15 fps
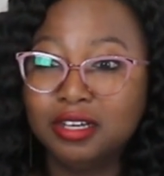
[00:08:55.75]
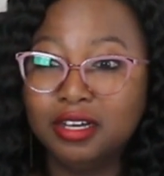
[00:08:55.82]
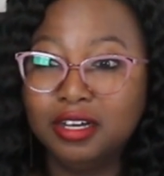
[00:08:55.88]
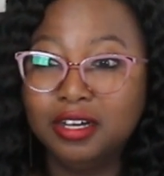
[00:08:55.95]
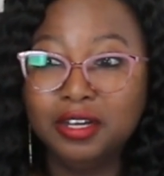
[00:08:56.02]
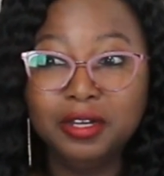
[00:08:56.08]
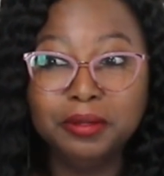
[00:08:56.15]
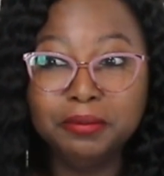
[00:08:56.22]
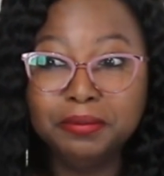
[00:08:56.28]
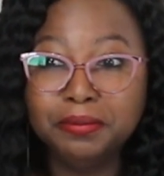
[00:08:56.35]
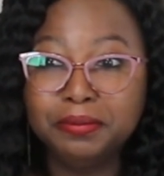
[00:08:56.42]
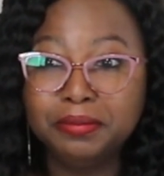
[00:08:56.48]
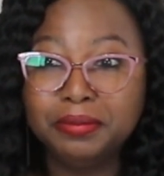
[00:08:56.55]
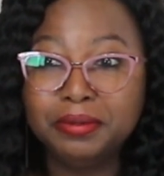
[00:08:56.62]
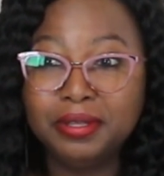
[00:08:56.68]

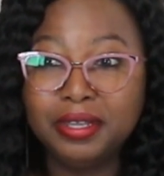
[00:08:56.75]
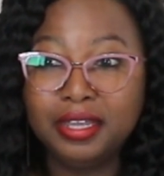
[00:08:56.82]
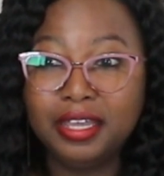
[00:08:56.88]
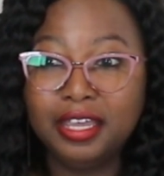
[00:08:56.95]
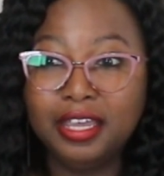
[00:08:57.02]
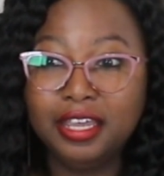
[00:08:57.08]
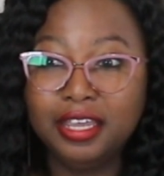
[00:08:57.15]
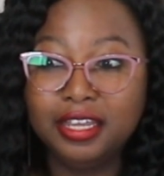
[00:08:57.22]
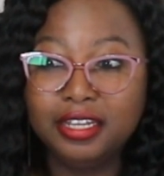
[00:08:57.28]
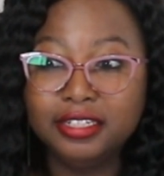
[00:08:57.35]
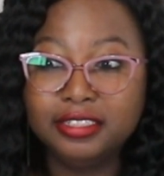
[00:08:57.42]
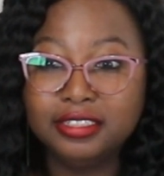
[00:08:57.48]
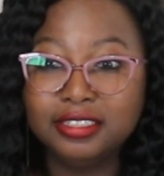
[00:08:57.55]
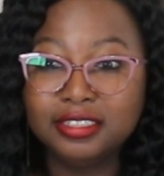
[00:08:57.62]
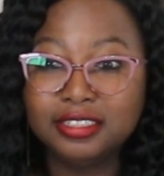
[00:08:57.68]

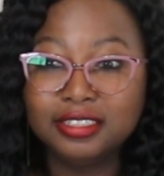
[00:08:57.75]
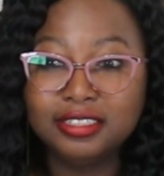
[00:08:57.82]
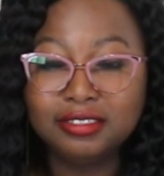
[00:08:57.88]
and